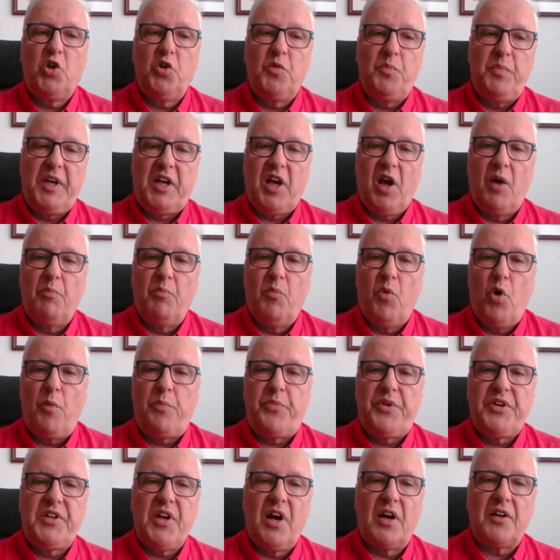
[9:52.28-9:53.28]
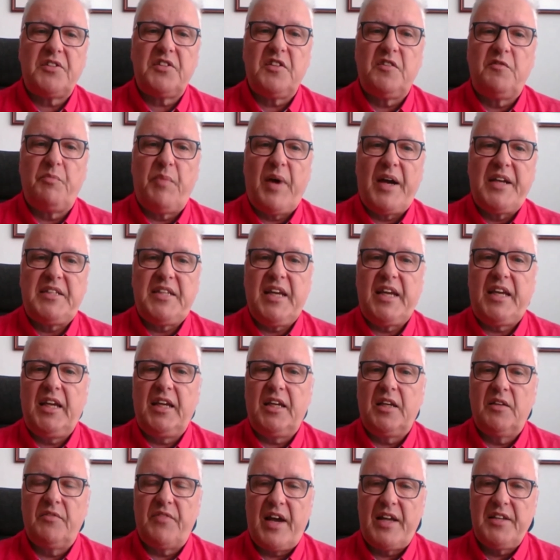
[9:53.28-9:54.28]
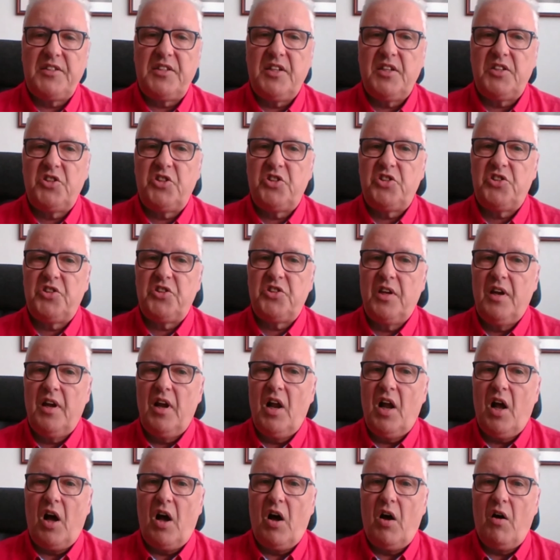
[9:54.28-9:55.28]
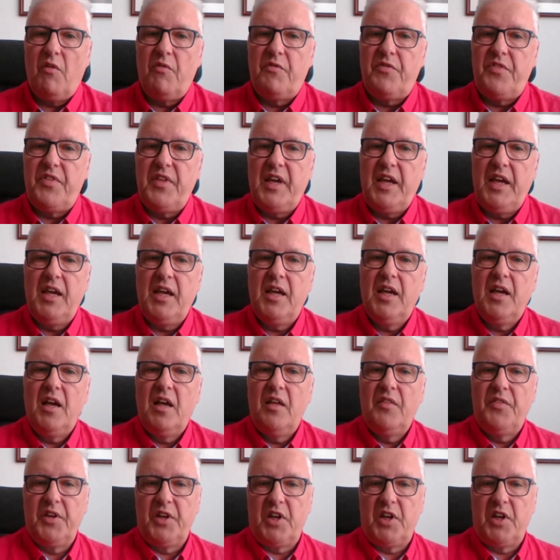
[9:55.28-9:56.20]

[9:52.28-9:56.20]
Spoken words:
could become more productive by taking advantage of the